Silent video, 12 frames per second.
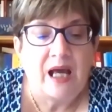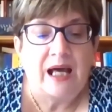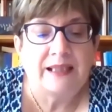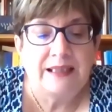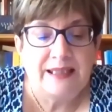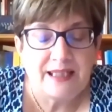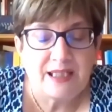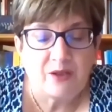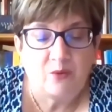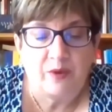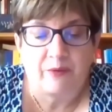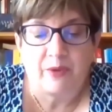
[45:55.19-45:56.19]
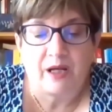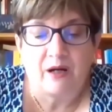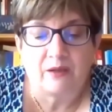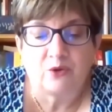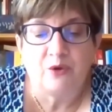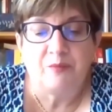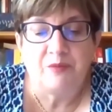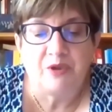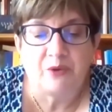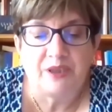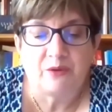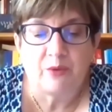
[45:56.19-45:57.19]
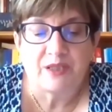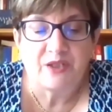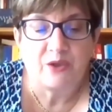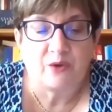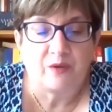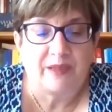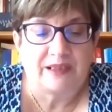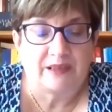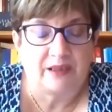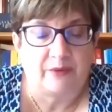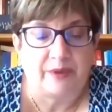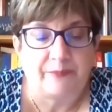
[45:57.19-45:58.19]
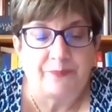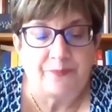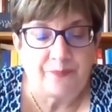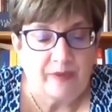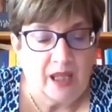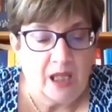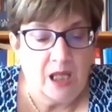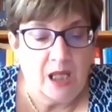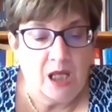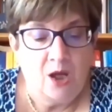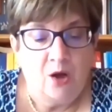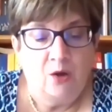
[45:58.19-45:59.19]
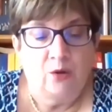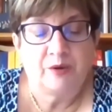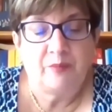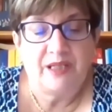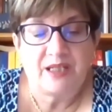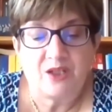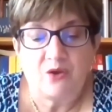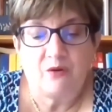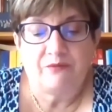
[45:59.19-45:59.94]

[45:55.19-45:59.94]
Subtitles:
at least with regard to immunity ratione materia. On the basis